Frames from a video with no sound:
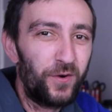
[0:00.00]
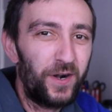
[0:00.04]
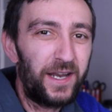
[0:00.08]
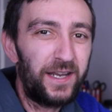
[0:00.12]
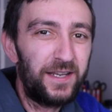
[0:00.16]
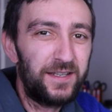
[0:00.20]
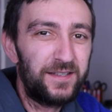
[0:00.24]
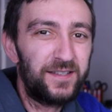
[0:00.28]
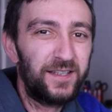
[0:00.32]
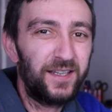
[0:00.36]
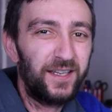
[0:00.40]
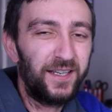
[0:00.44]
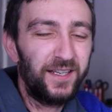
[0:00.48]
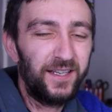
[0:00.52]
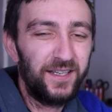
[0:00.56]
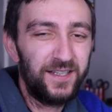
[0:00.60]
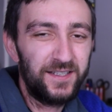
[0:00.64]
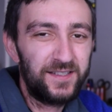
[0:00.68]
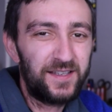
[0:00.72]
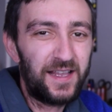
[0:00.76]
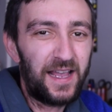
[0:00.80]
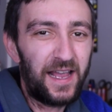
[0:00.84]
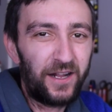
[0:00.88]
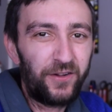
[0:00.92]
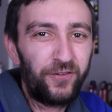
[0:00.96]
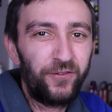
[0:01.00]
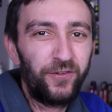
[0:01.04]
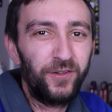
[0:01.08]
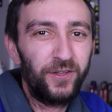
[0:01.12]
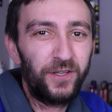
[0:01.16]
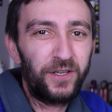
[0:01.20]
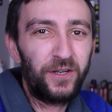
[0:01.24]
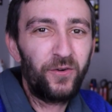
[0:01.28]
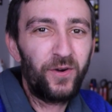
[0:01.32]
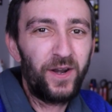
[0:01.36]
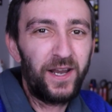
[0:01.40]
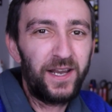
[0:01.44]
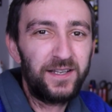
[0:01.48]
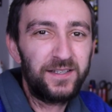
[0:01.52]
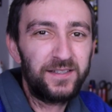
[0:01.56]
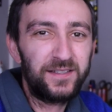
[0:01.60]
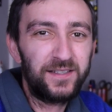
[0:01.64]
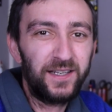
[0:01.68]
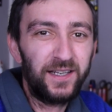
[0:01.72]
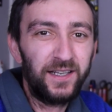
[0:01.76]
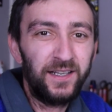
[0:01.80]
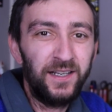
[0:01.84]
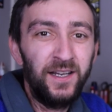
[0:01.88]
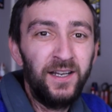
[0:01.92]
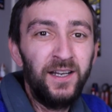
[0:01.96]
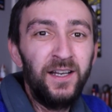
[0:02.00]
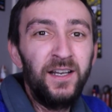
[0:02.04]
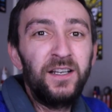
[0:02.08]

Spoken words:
racing is actually racing.